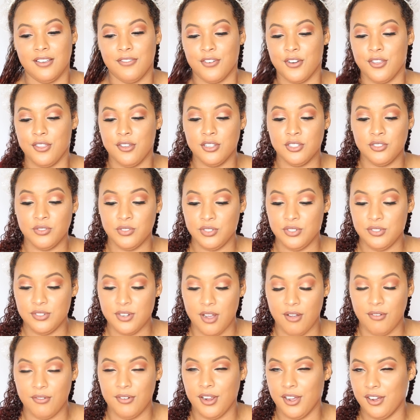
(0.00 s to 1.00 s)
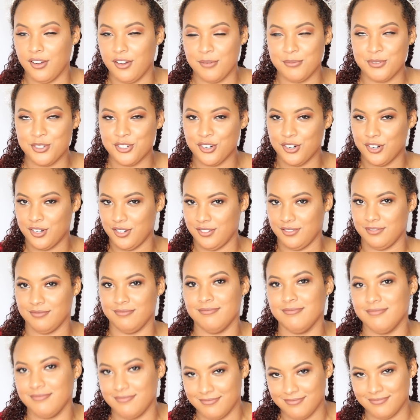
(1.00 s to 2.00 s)
For those of you who don't know, I'm sure
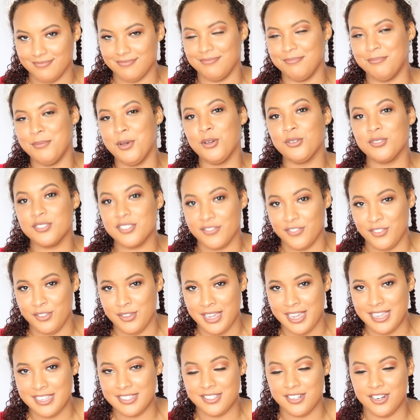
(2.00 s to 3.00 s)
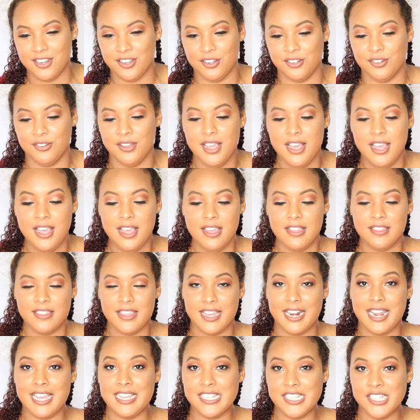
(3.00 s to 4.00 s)
most of you guys know
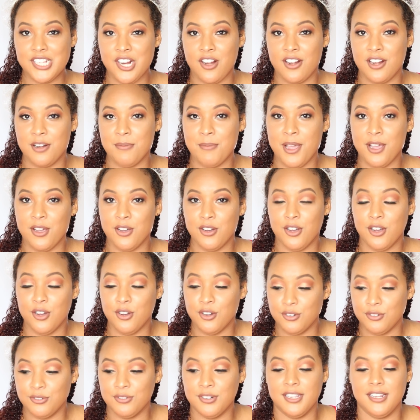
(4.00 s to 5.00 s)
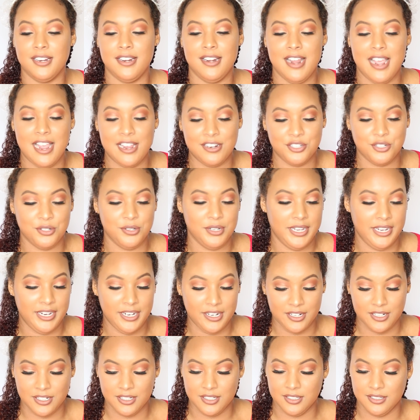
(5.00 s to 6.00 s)
that I started my own natural
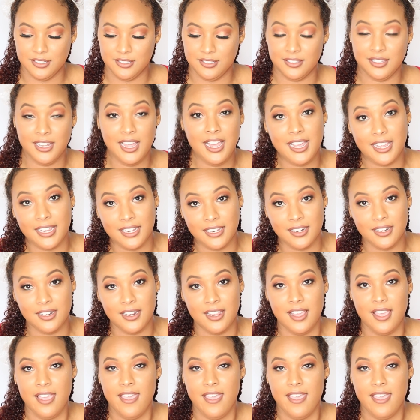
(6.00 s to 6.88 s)
hair line.